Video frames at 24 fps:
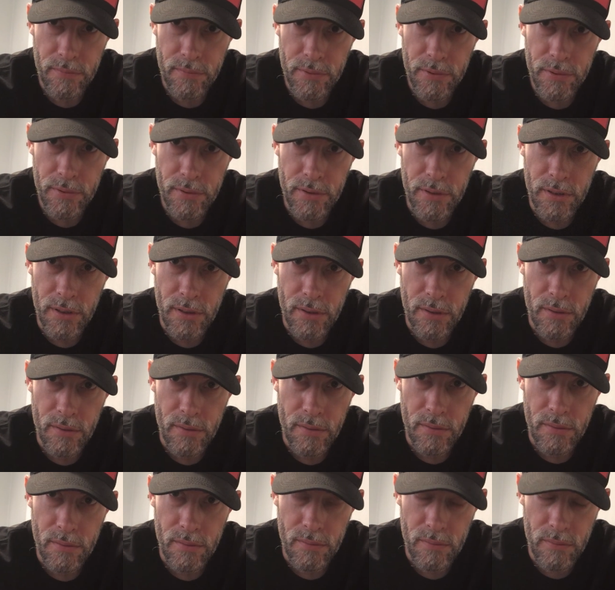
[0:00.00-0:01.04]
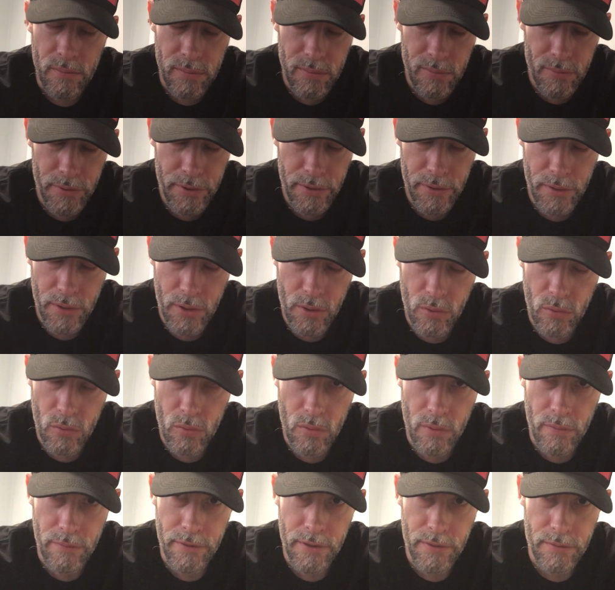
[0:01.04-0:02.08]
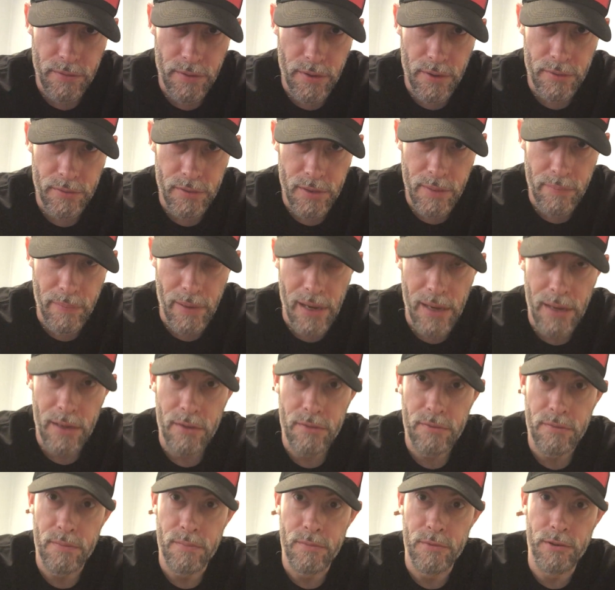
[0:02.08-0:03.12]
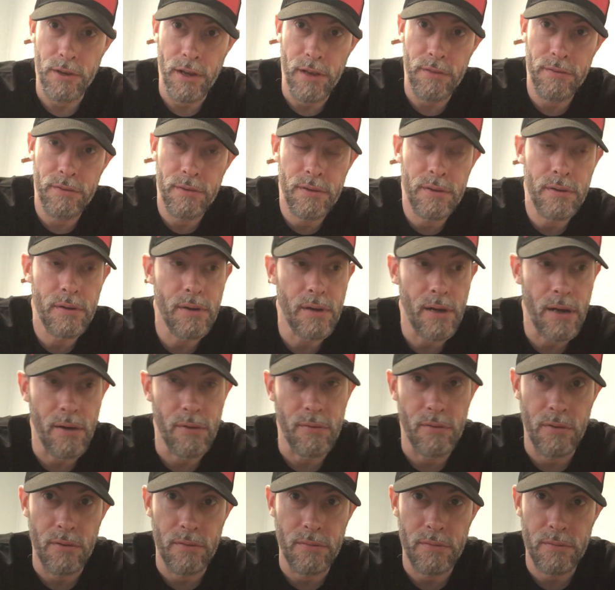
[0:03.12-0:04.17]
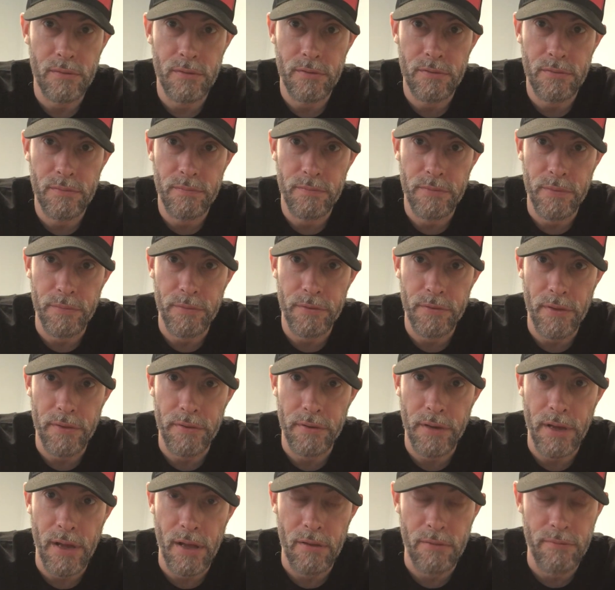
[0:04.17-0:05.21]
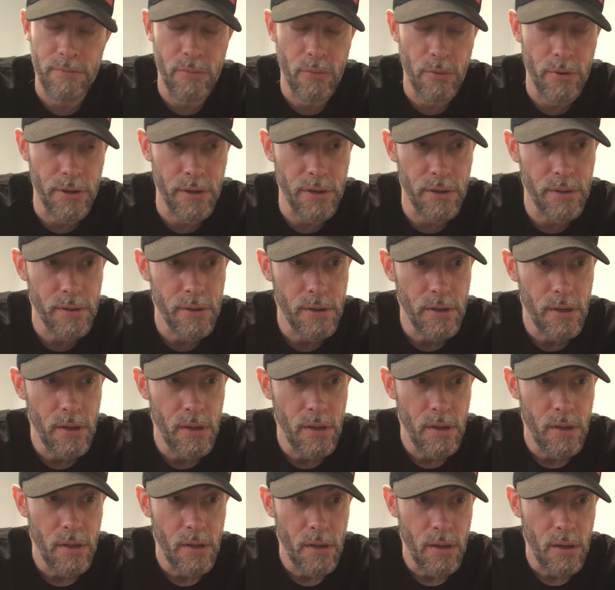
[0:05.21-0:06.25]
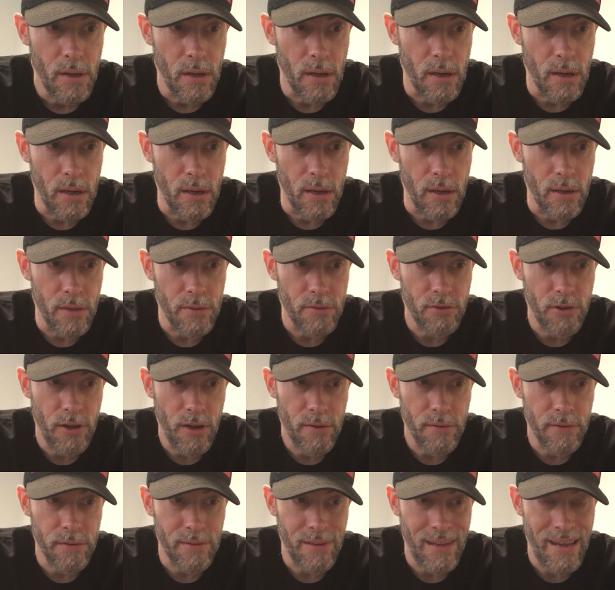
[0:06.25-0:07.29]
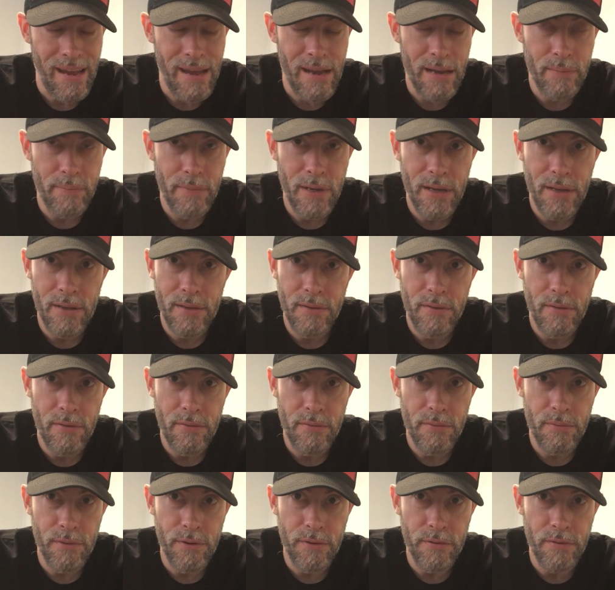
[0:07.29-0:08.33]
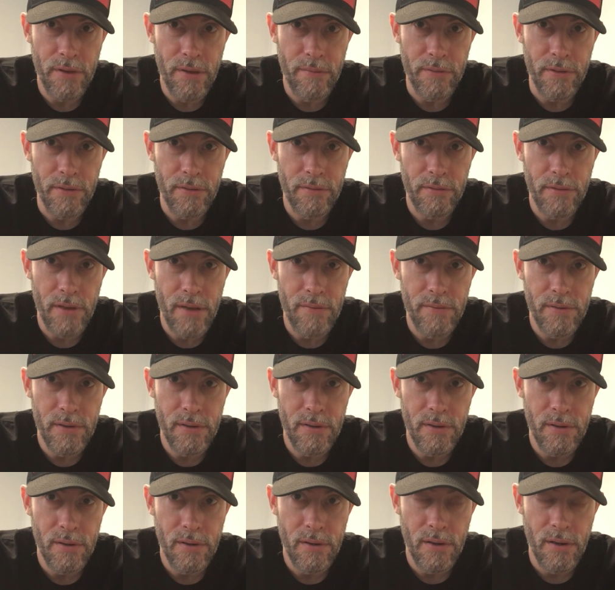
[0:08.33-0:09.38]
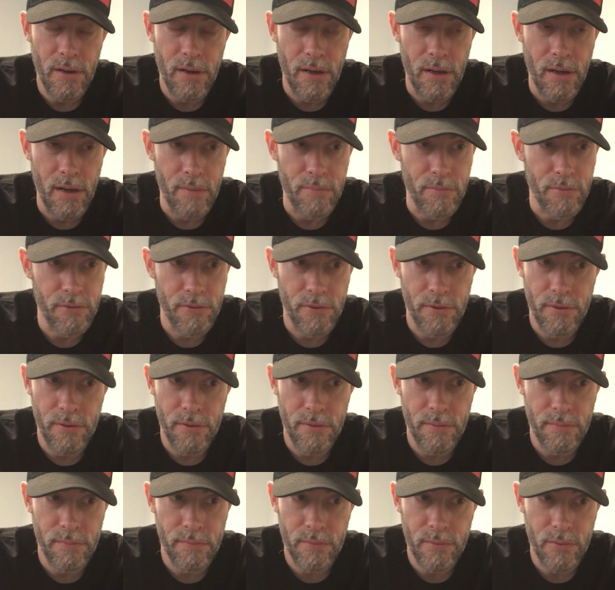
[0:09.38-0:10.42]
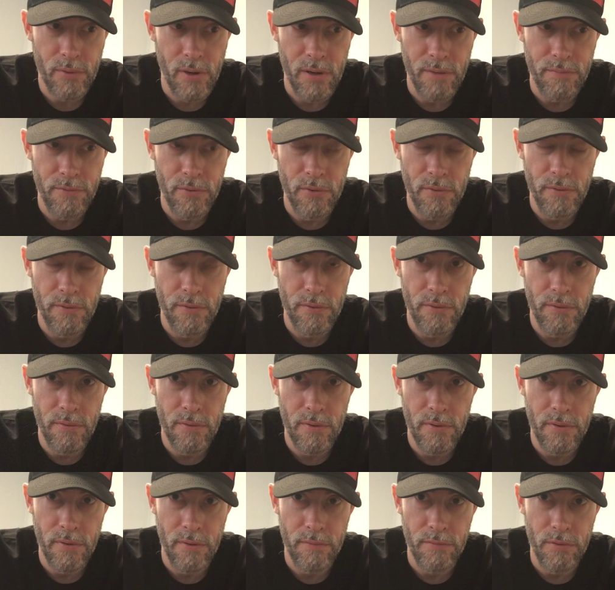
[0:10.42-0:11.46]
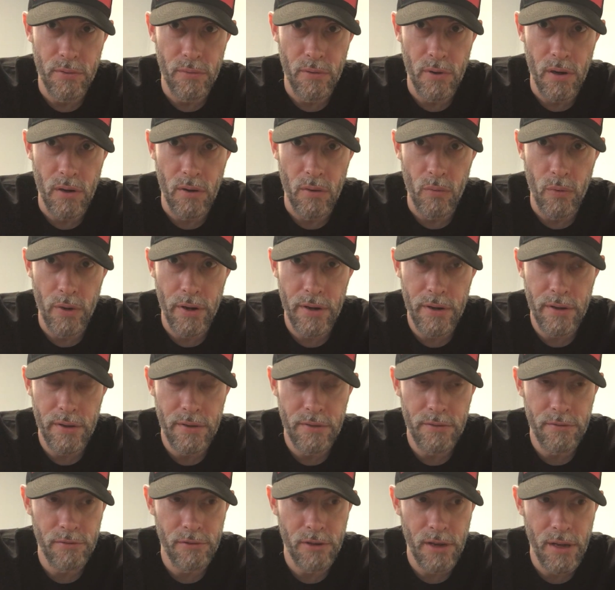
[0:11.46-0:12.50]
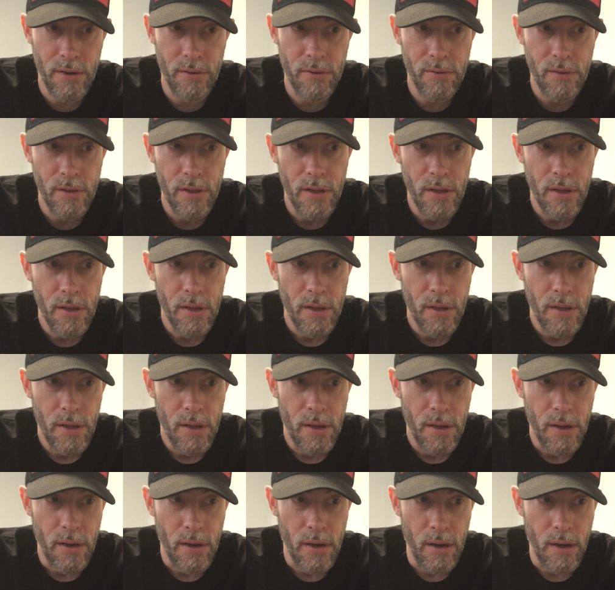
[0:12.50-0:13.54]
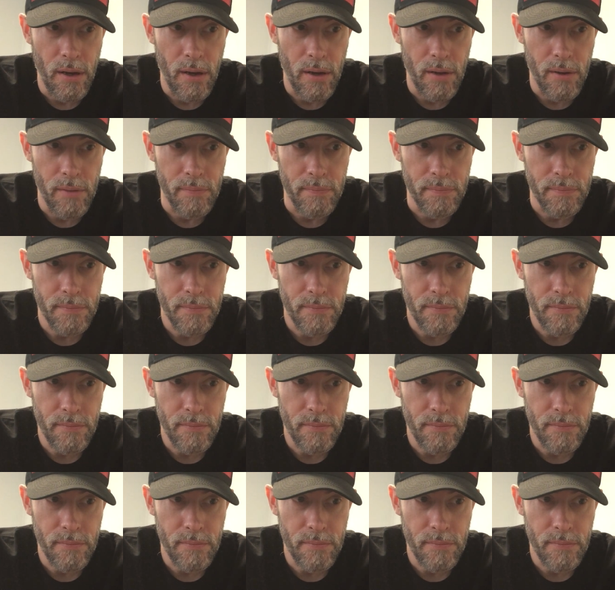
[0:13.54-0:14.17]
really really cool VCLT package from Jason out in, from Southern California. Uh, channel is Hackman377. Uh, I'm sure quite a few of you are aware of his channel. Um,